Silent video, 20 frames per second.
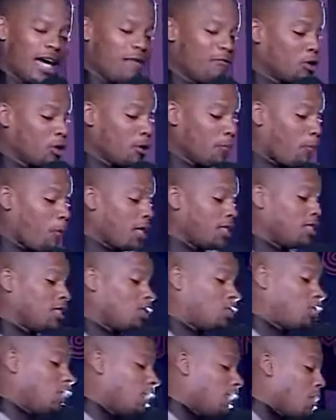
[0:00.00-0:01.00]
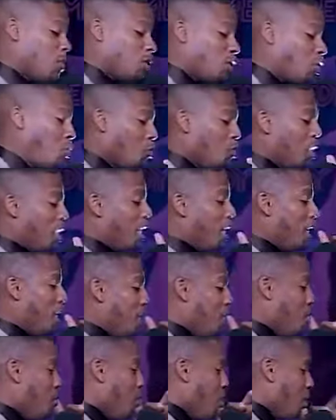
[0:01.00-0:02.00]
I gave it to the president. Shit, they were shooting at
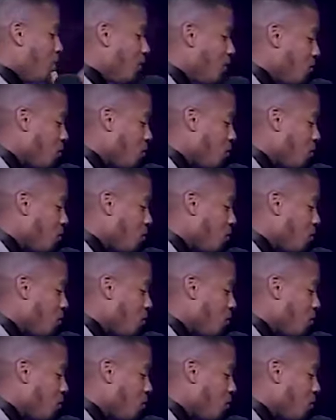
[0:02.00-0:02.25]
him.